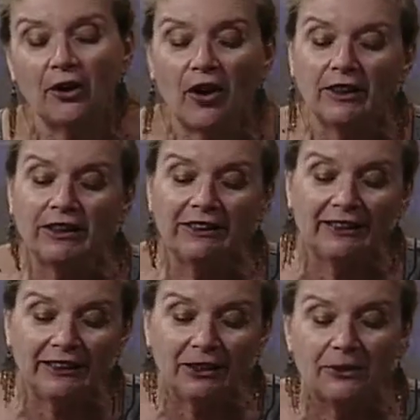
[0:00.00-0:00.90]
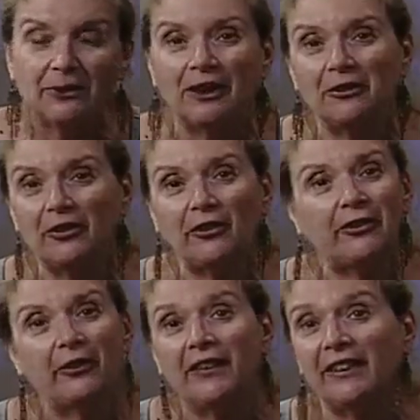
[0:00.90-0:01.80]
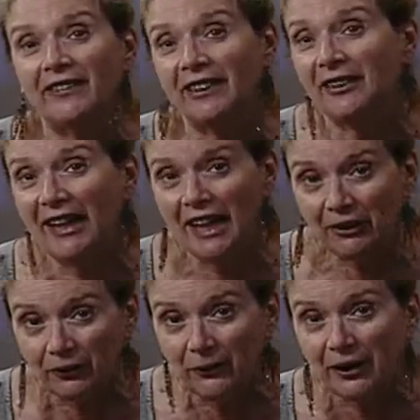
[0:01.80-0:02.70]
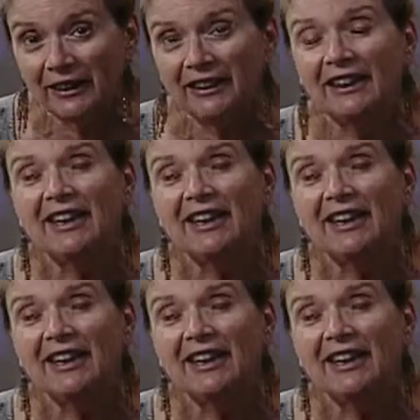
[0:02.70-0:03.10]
all Latino cultures do this. You can't do it.